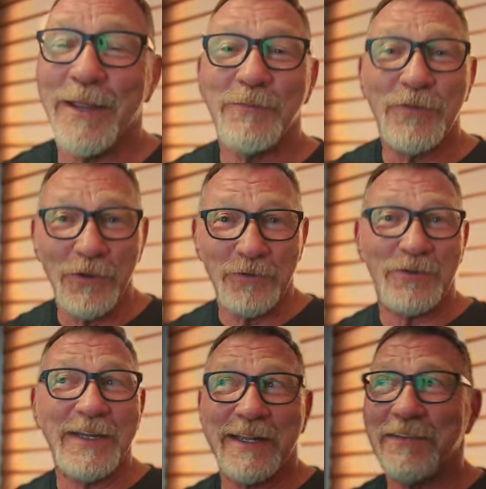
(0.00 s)
am
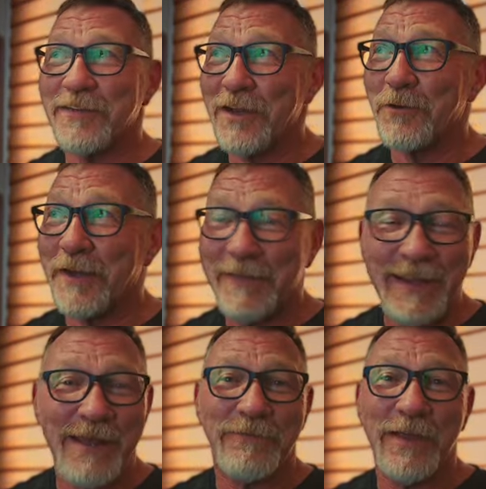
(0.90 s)
seriously considering
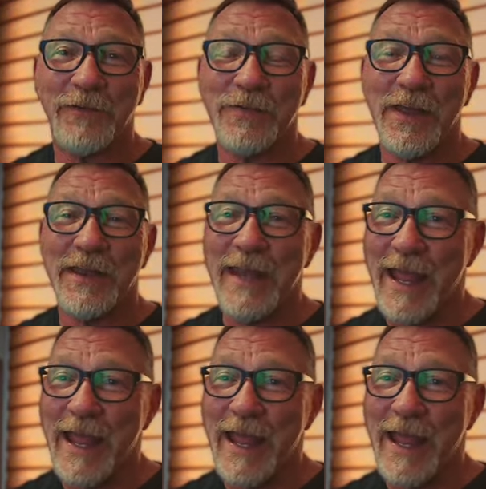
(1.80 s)
the FLSUN